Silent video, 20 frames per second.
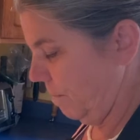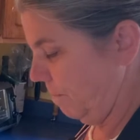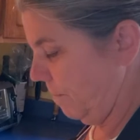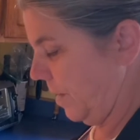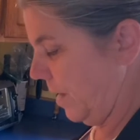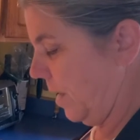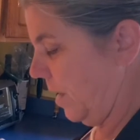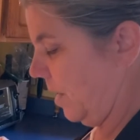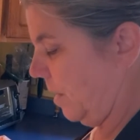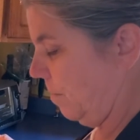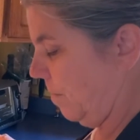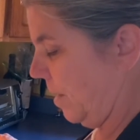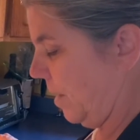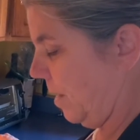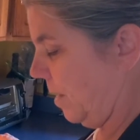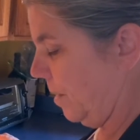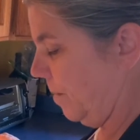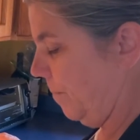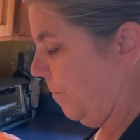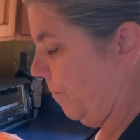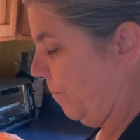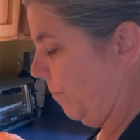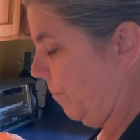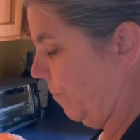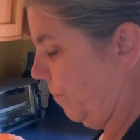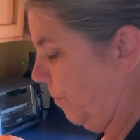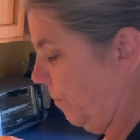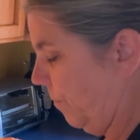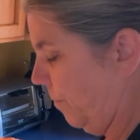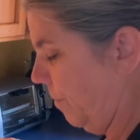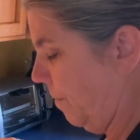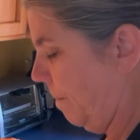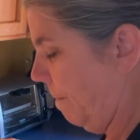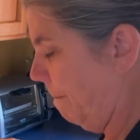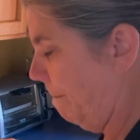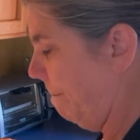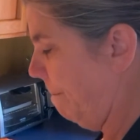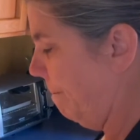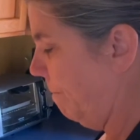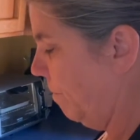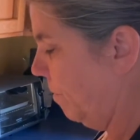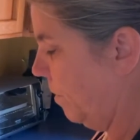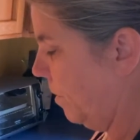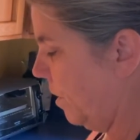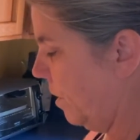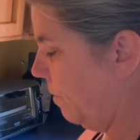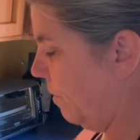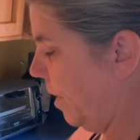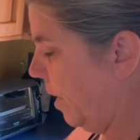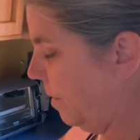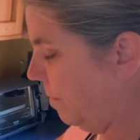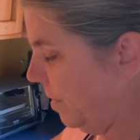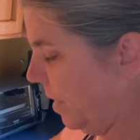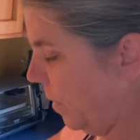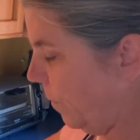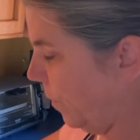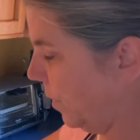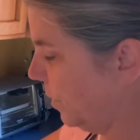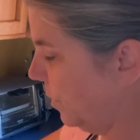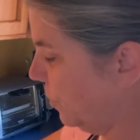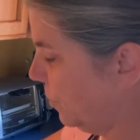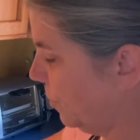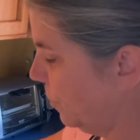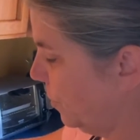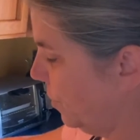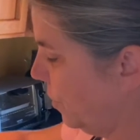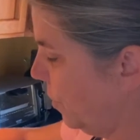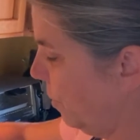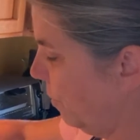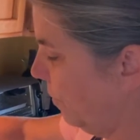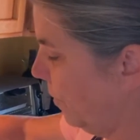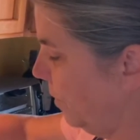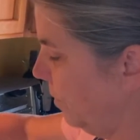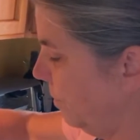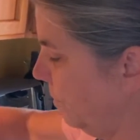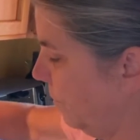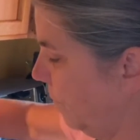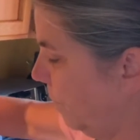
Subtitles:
ding ding. All right, now we're going to turn it over.